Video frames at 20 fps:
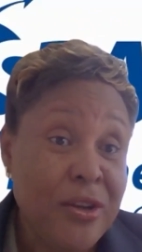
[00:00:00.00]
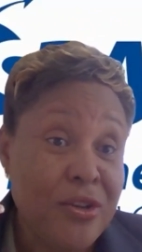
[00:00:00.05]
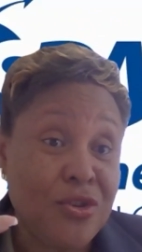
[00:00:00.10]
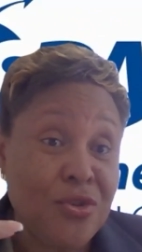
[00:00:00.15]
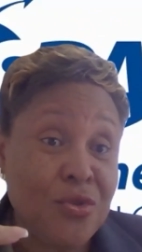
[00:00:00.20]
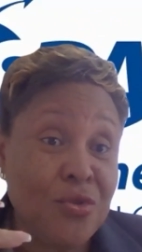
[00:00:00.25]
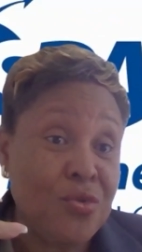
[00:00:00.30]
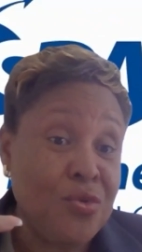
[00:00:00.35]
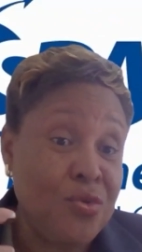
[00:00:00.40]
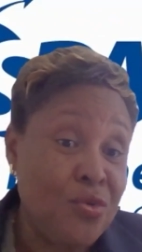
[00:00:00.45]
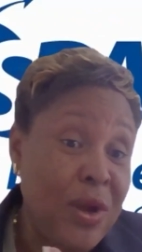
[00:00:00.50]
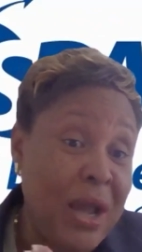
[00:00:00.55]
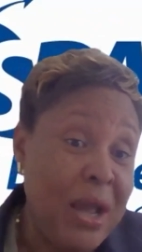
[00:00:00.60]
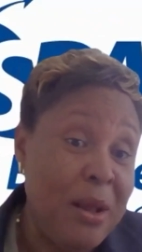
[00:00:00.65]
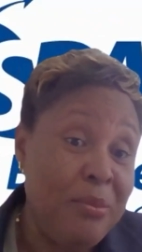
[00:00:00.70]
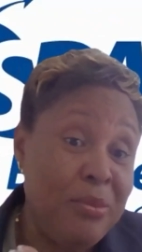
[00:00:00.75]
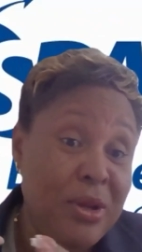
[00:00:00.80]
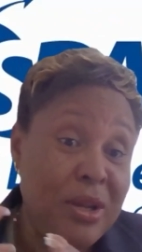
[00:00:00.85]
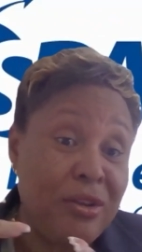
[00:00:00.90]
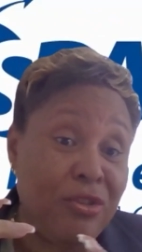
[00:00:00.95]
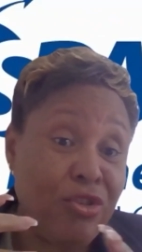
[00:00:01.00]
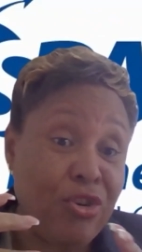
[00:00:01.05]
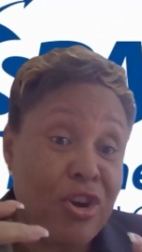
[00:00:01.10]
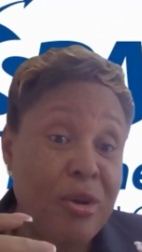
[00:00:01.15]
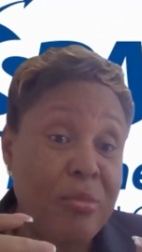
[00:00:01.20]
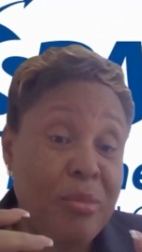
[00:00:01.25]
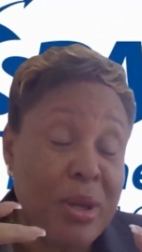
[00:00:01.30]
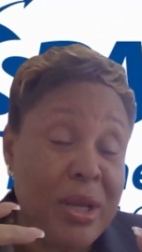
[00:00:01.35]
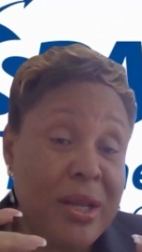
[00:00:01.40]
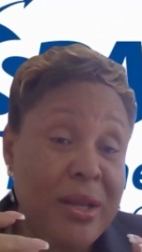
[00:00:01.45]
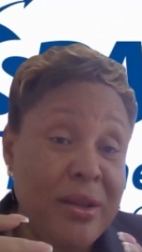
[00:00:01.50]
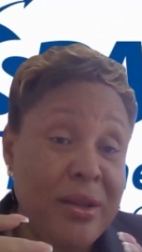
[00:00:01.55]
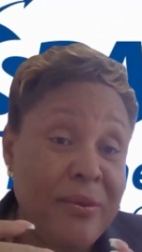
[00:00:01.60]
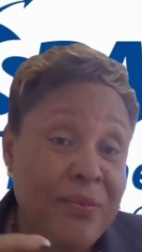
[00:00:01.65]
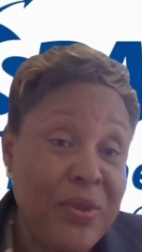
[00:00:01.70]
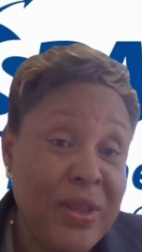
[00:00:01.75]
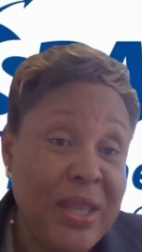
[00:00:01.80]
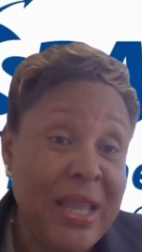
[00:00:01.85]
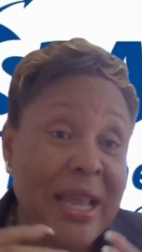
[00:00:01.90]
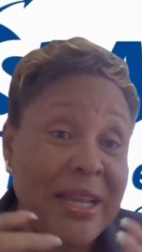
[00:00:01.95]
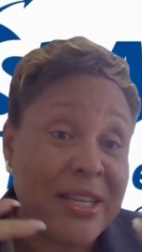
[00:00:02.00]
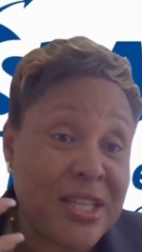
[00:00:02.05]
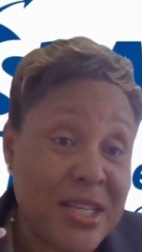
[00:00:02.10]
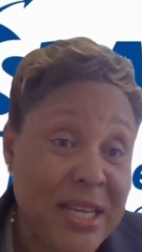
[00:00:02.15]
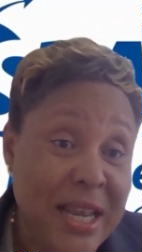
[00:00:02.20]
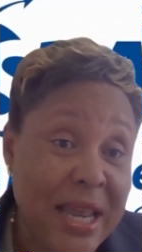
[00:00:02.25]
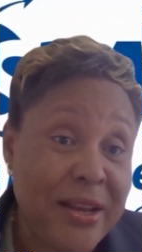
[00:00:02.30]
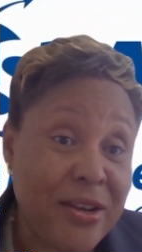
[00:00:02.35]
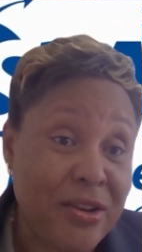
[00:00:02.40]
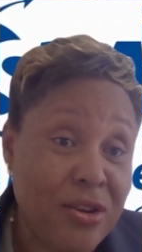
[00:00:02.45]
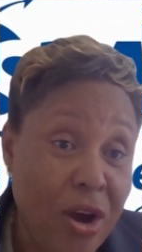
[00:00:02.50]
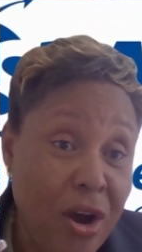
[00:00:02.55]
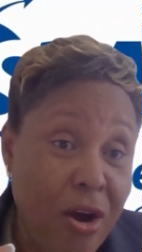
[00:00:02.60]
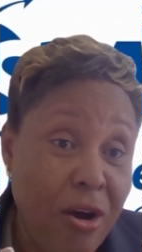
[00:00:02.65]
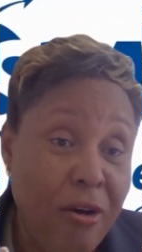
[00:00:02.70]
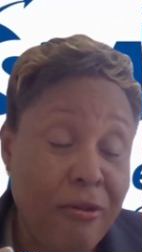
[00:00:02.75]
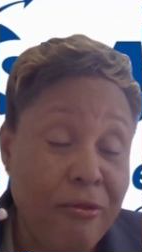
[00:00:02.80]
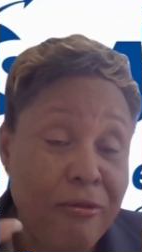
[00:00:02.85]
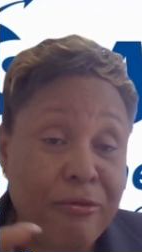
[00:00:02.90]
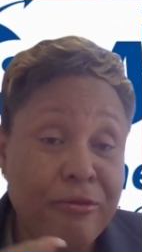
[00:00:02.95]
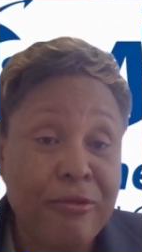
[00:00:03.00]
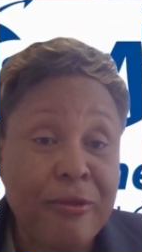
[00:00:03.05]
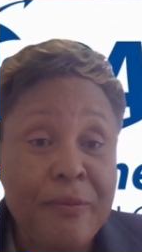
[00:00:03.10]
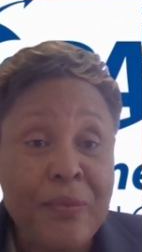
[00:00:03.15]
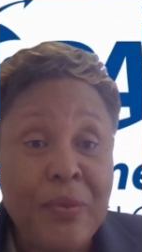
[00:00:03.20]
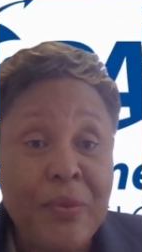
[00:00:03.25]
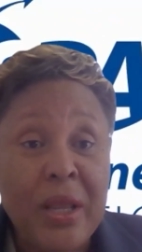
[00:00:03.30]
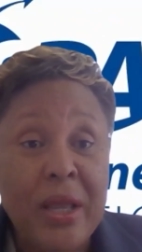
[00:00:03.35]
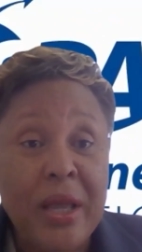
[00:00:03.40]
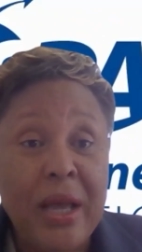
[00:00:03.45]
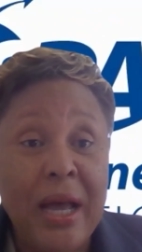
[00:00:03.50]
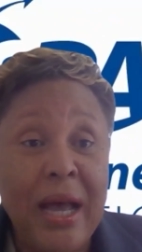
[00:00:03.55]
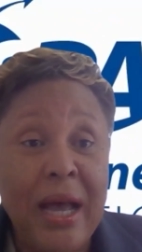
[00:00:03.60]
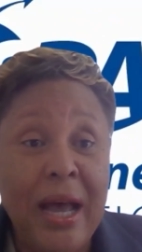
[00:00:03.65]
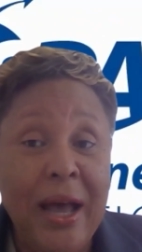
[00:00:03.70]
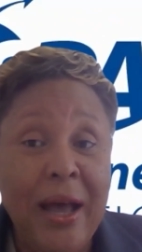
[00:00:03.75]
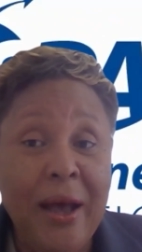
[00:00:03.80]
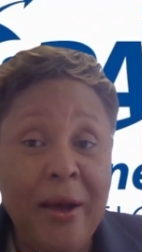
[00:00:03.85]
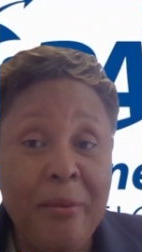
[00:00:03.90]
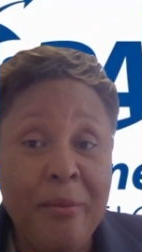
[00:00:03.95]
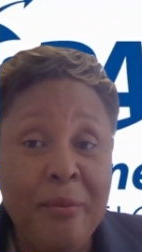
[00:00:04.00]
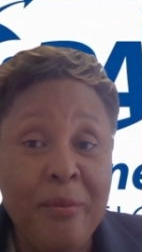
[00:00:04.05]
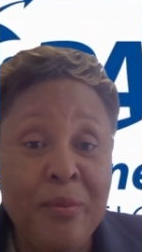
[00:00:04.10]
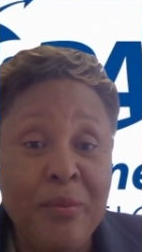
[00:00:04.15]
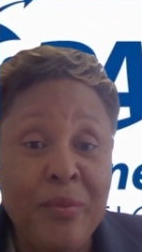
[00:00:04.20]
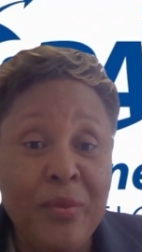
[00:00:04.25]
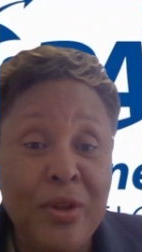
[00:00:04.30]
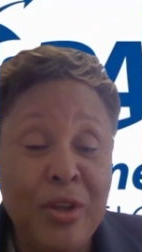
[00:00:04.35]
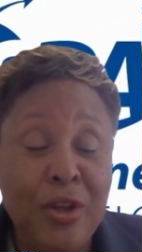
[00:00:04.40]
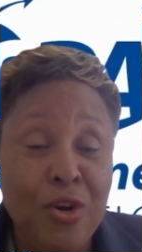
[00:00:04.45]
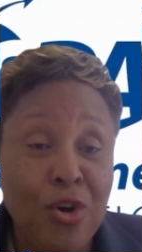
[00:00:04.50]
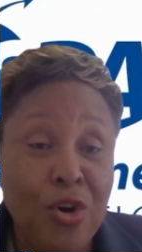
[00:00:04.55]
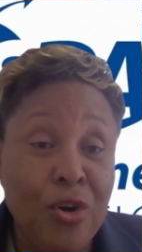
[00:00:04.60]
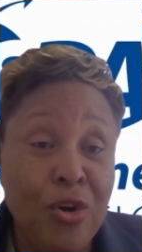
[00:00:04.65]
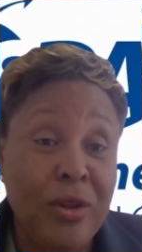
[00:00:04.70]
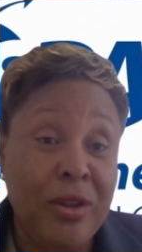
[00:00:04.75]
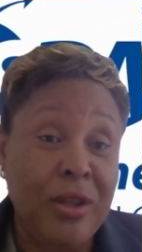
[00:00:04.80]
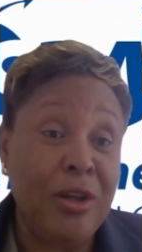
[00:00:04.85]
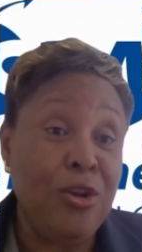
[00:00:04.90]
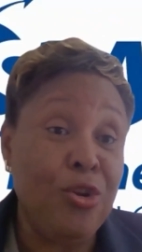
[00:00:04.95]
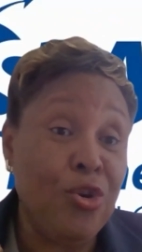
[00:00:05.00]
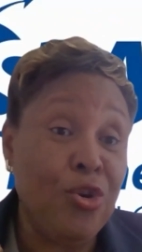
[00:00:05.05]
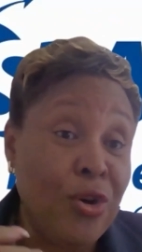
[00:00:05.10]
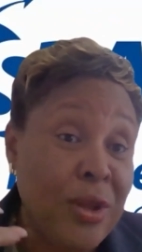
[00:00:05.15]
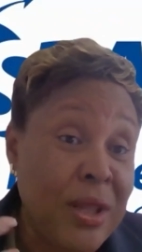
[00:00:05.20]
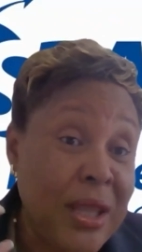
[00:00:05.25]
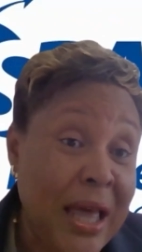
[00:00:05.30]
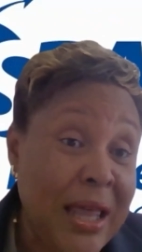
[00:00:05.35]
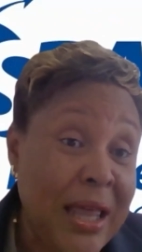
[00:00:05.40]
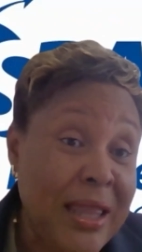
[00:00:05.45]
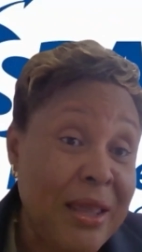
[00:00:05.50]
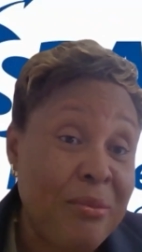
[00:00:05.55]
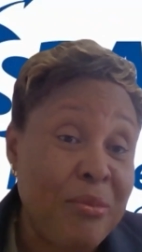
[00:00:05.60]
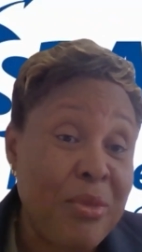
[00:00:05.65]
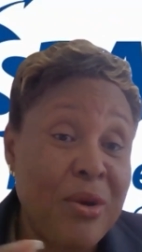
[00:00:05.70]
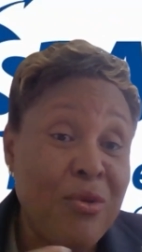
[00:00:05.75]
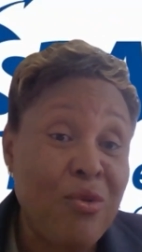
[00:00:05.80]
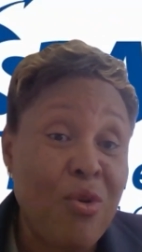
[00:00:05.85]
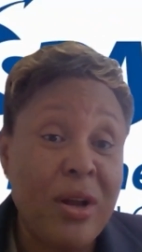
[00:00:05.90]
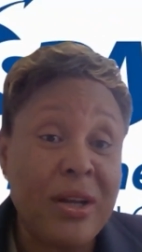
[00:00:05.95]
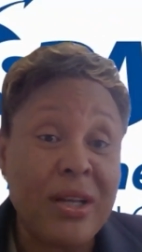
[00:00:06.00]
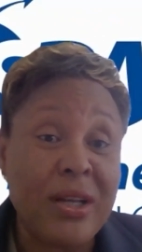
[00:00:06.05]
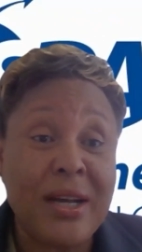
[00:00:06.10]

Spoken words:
to help determine the extent of the loan that they may want to